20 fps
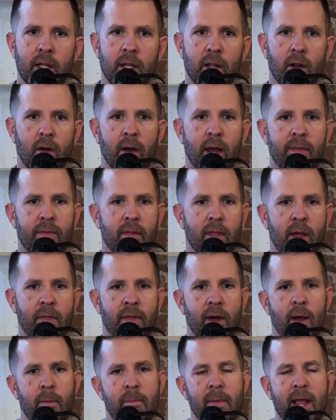I
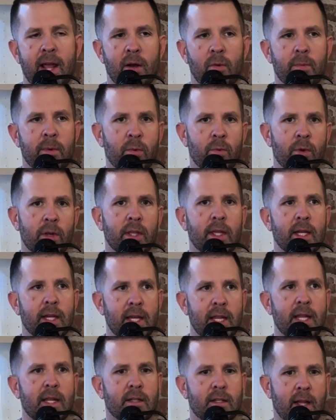thought, man, it would be really
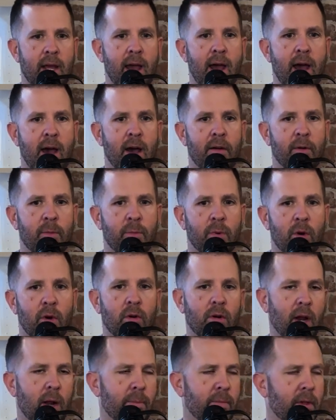neat to have a
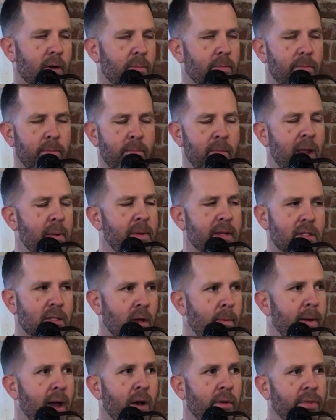program. There may be
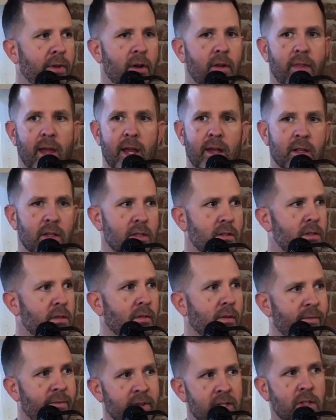some out there that is
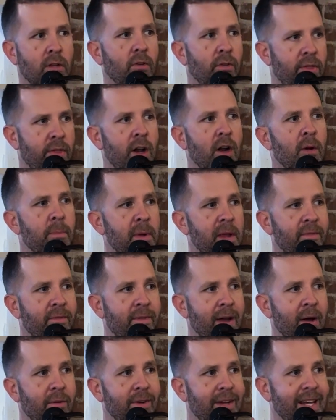physical therapy
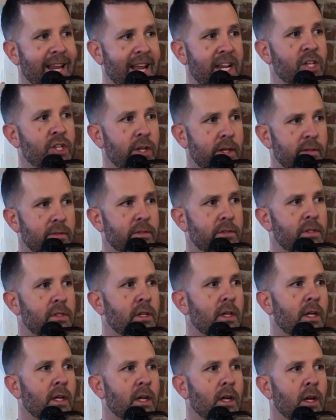foundations
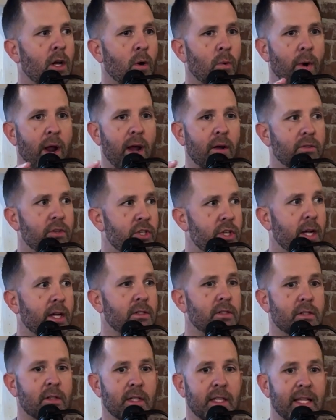around
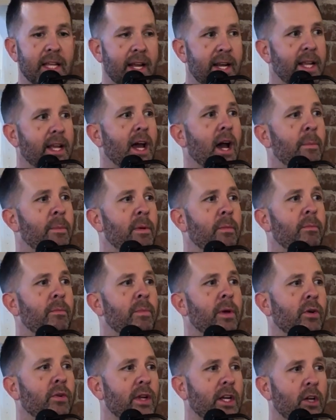just getting up and
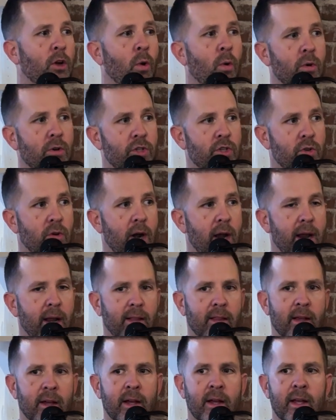building core
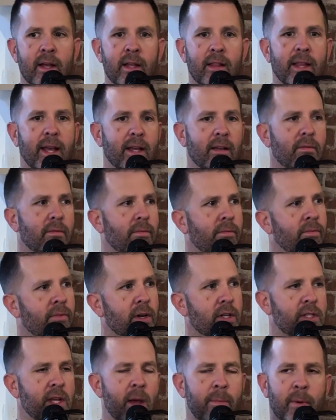strength. Like, for
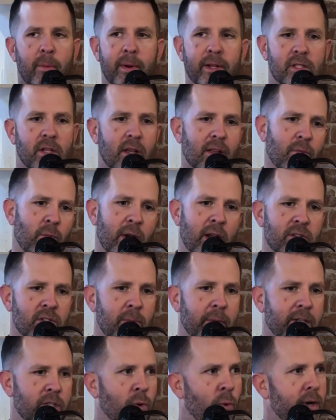example, when I was in
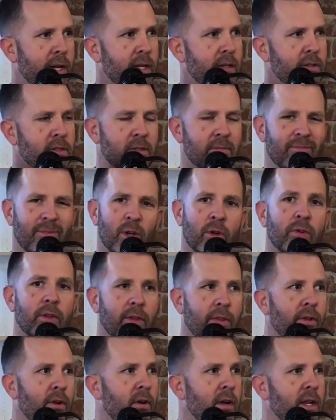my 20s, early
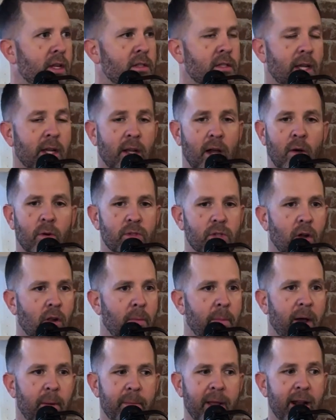30s, like I was all
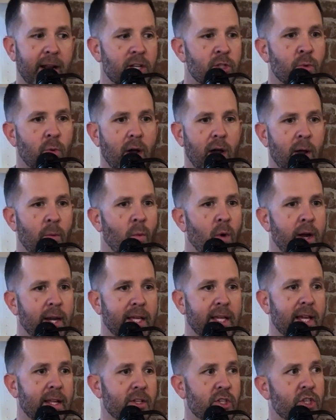about, man, I want to
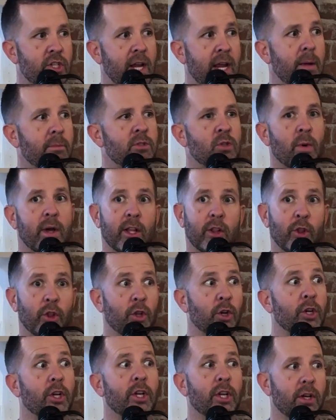get in shape so I
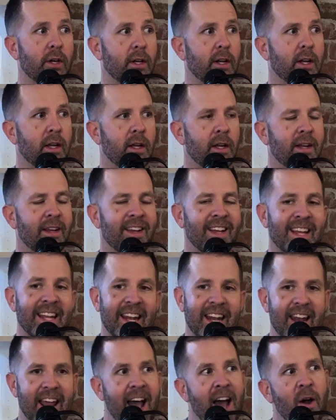look good.
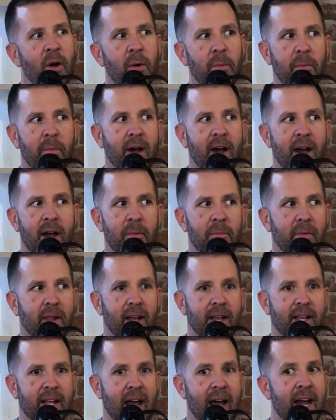Now I'm
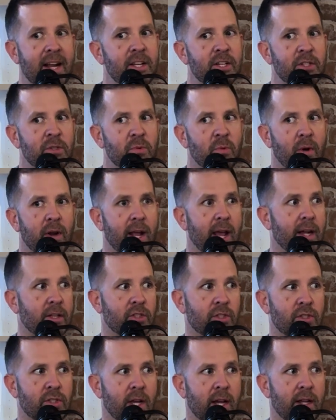like, I just want to
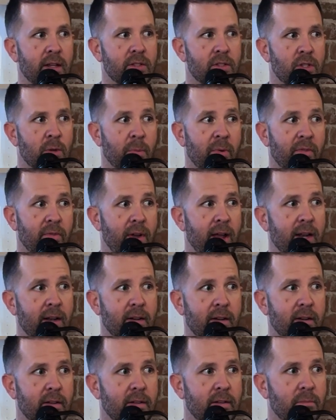exercise to prevent
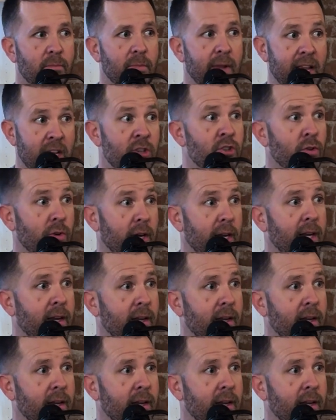injury.